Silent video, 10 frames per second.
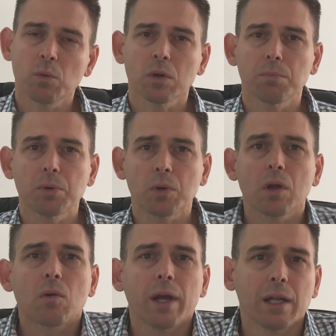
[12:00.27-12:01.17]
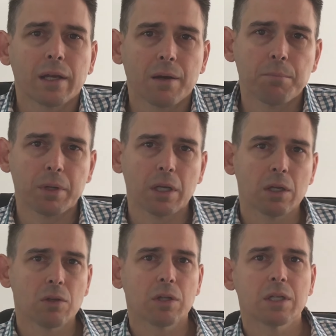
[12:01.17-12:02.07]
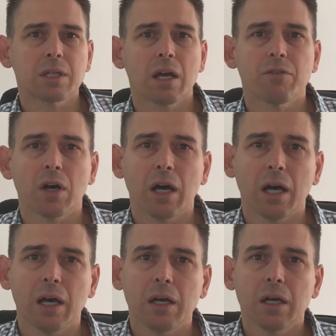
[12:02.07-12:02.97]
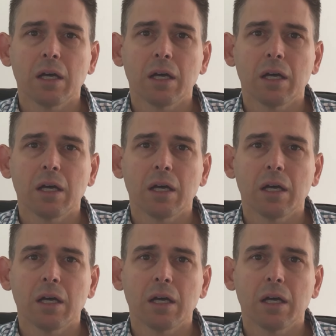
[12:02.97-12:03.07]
you want to build a great company, you need to have a